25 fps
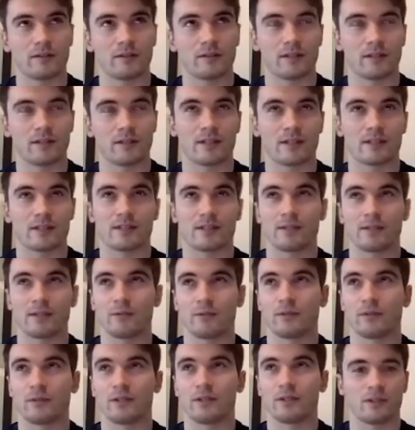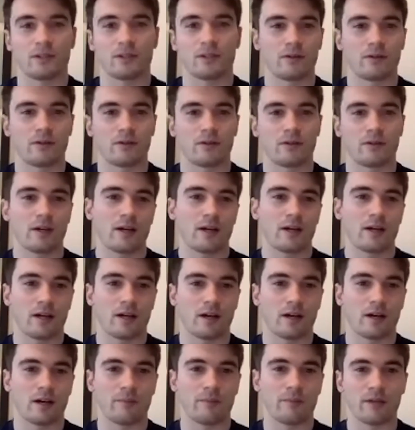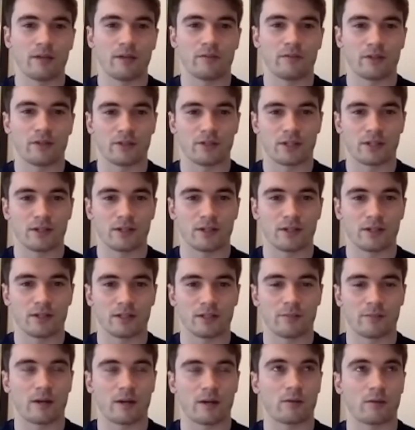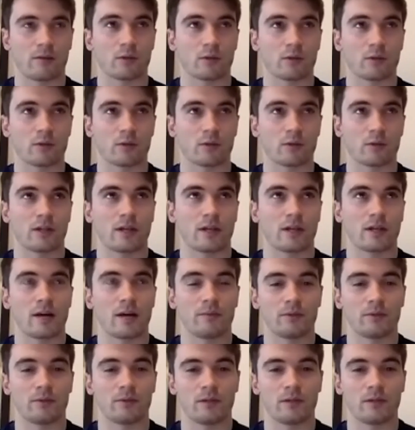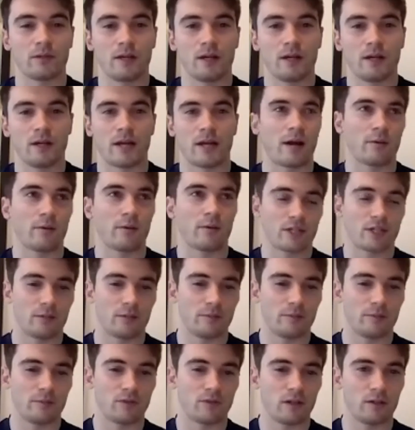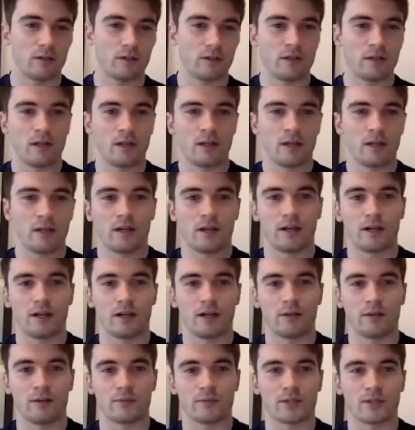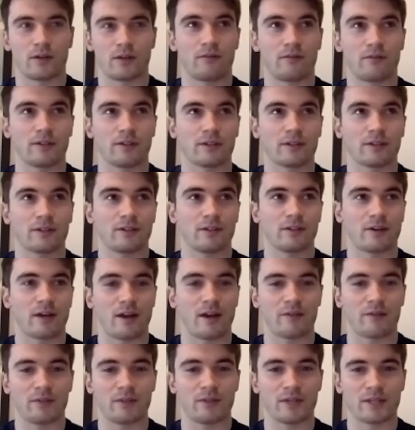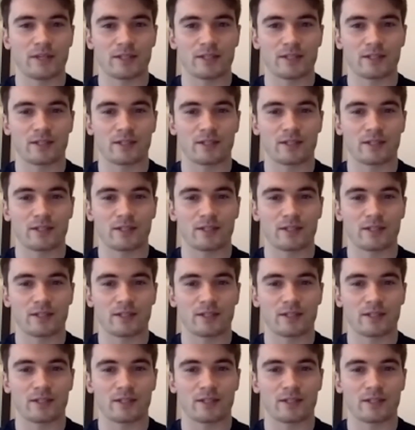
They're still, you know, a bit of uncertainty about what's going to happen and how it's going to be run. Um, so I think you know having this